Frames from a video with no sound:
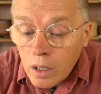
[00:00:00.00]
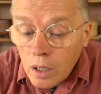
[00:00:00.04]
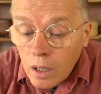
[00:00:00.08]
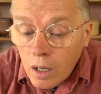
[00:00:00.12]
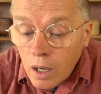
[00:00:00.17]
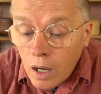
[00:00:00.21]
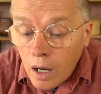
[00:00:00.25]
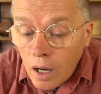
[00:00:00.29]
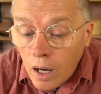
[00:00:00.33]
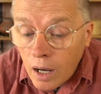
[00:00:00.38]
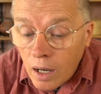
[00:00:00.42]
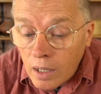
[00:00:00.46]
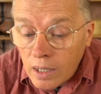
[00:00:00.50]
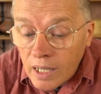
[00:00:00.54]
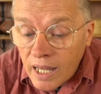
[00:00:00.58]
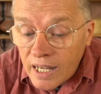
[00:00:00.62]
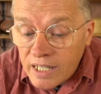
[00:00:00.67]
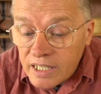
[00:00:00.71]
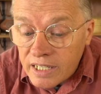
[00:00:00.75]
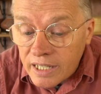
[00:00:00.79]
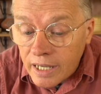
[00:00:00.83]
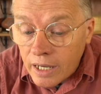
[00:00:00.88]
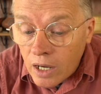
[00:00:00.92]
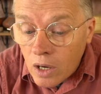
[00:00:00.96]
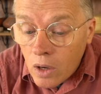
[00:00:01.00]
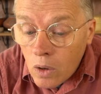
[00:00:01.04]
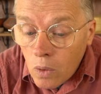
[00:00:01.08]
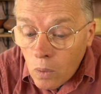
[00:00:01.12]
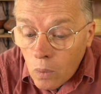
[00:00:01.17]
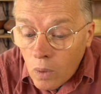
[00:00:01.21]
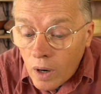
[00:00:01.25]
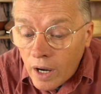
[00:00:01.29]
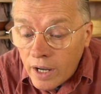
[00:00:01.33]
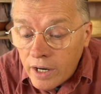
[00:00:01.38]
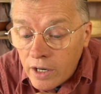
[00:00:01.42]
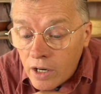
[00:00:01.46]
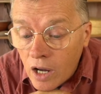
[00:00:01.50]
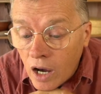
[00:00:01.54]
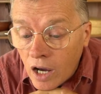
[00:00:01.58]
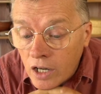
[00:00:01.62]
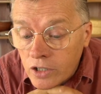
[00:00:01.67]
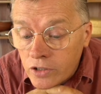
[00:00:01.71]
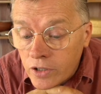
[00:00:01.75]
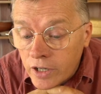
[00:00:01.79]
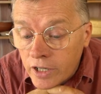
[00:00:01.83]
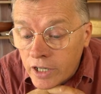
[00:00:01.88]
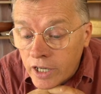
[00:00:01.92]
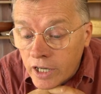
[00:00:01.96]
Uh, Leslie, what? Not
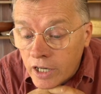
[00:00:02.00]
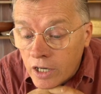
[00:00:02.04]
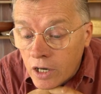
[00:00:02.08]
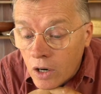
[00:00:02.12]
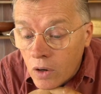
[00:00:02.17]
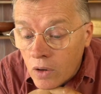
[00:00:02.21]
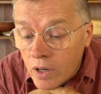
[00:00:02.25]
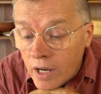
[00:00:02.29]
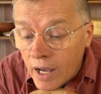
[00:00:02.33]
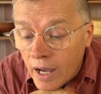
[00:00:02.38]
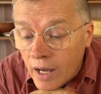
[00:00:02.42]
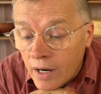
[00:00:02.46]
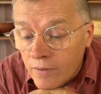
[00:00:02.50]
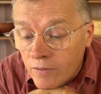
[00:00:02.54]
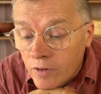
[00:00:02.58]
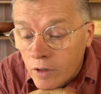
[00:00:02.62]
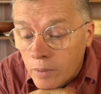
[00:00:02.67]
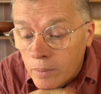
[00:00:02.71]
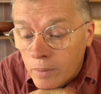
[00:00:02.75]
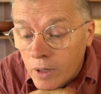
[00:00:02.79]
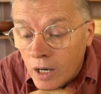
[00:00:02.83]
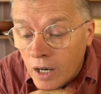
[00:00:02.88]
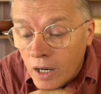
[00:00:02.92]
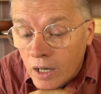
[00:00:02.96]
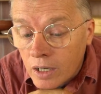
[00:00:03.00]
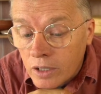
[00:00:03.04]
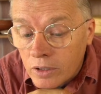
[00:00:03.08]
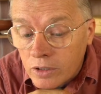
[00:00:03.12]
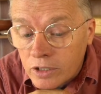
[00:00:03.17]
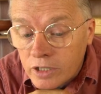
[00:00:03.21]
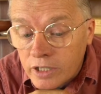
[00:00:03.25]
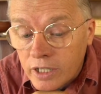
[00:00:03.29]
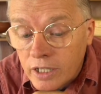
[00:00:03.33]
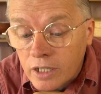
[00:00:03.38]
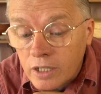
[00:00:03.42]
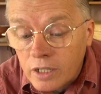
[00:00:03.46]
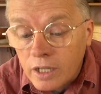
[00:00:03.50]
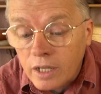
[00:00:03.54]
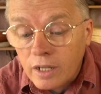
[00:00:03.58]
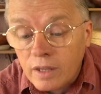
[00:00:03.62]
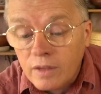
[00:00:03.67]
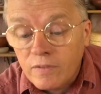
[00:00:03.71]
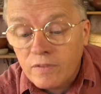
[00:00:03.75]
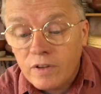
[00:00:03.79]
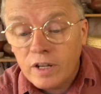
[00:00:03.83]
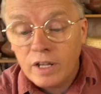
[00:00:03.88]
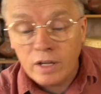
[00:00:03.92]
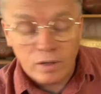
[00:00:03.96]
drinking Coke out of your mug you sealed in the
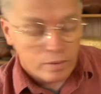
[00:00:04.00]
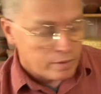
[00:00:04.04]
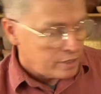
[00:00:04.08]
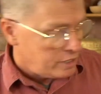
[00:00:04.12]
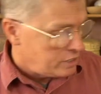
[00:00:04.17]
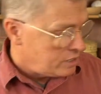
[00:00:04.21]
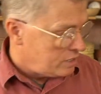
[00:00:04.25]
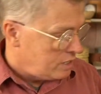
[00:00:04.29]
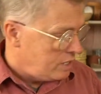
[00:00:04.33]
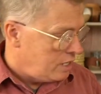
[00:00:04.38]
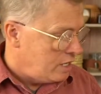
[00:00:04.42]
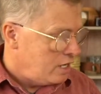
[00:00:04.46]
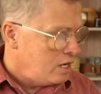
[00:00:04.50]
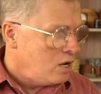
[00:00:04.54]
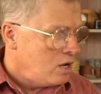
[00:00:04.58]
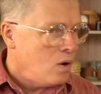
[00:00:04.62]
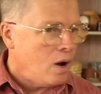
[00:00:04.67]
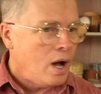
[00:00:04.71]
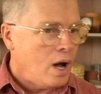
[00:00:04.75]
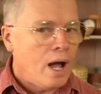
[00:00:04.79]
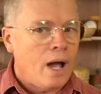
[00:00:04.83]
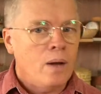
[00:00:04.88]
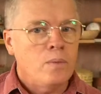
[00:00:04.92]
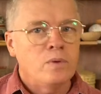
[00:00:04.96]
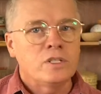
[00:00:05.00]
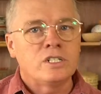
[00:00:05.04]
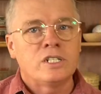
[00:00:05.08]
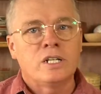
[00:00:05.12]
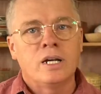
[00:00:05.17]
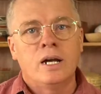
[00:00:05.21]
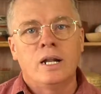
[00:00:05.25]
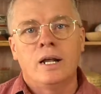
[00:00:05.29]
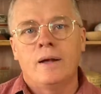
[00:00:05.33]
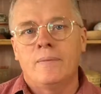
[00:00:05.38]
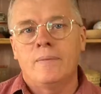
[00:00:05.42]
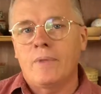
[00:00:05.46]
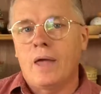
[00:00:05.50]
video recently? You know, I was gonna.